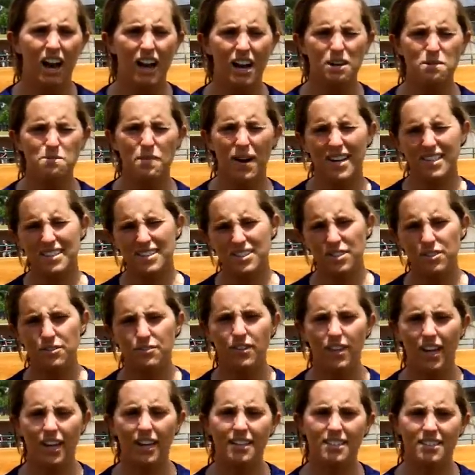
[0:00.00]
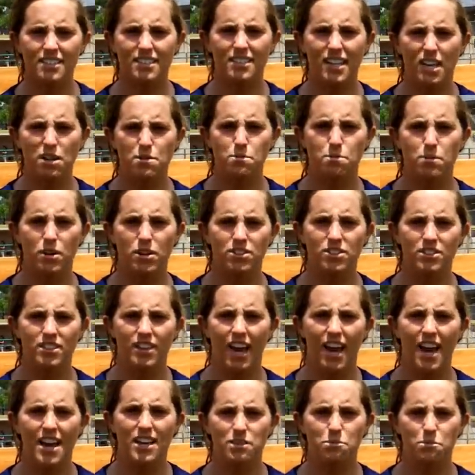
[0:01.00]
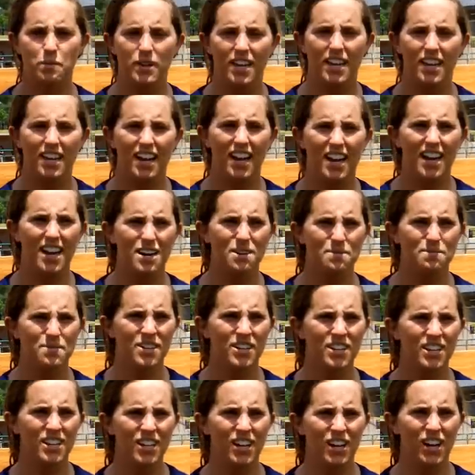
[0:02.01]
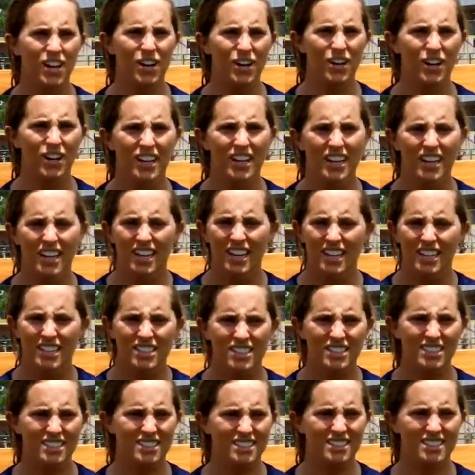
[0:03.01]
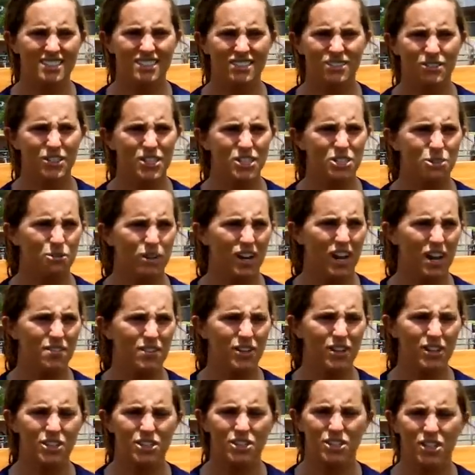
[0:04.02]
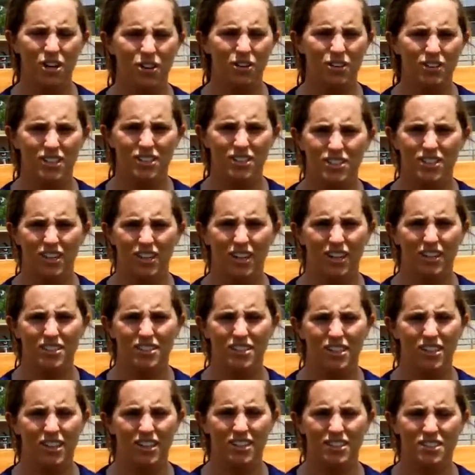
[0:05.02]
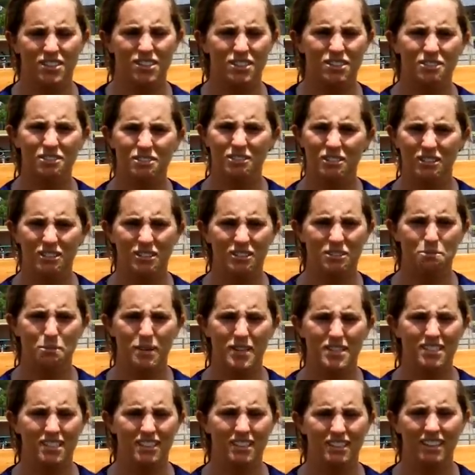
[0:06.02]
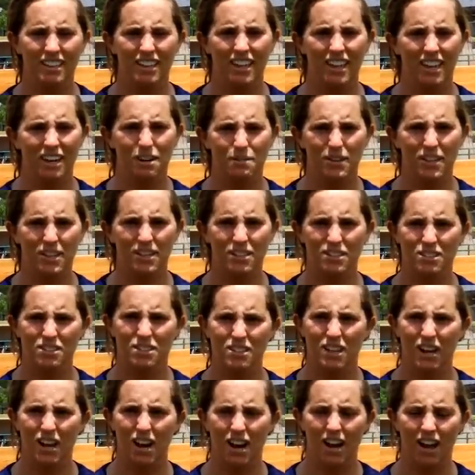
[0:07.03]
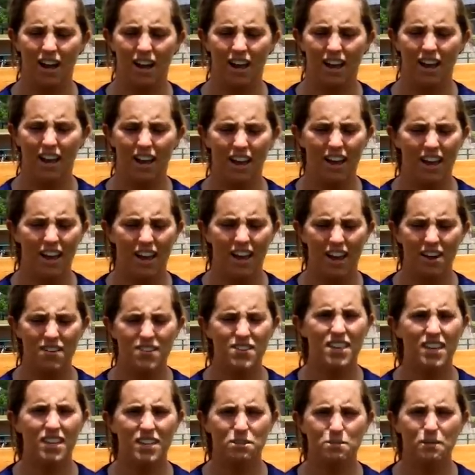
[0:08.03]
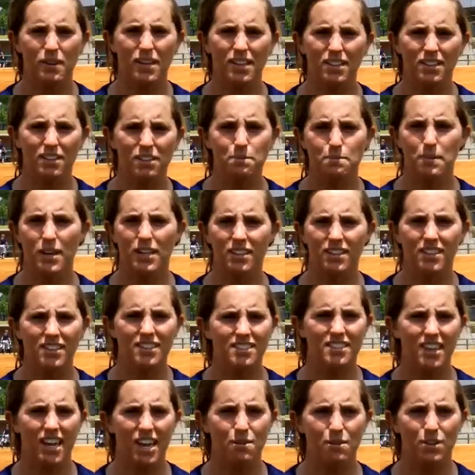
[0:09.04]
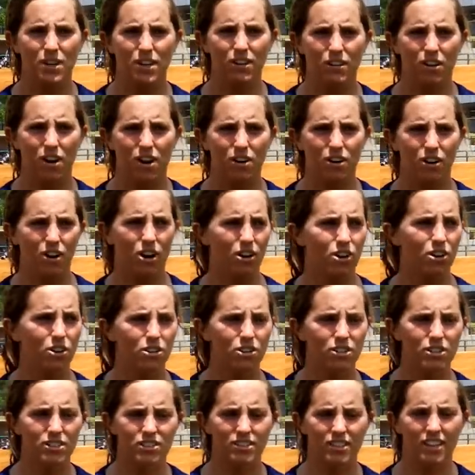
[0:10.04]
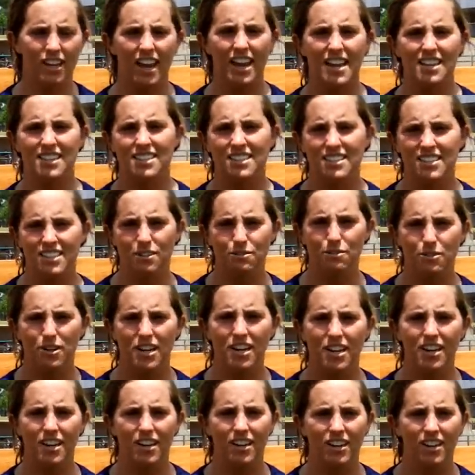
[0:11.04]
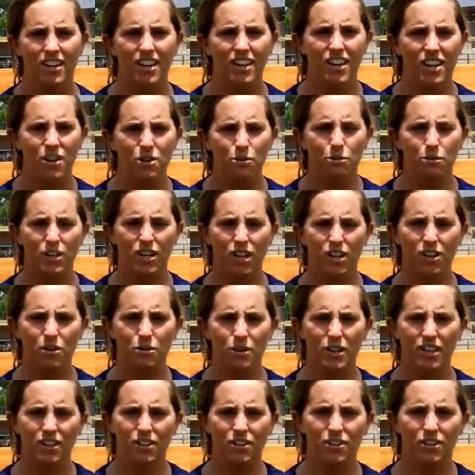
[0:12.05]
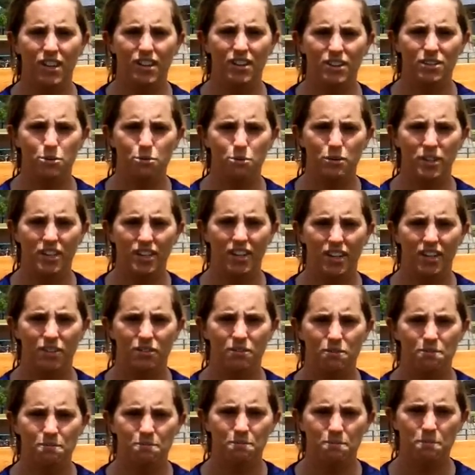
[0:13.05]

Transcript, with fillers: Um, I still feel like it's the same approach as it has been. Um, you know, just we just want to have a good showing this year, so that's that's basically it. I mean, it's. Uh, everything's main, mainly the same. We, our, our goal is an ACC ring, and we know that we can do that this weekend.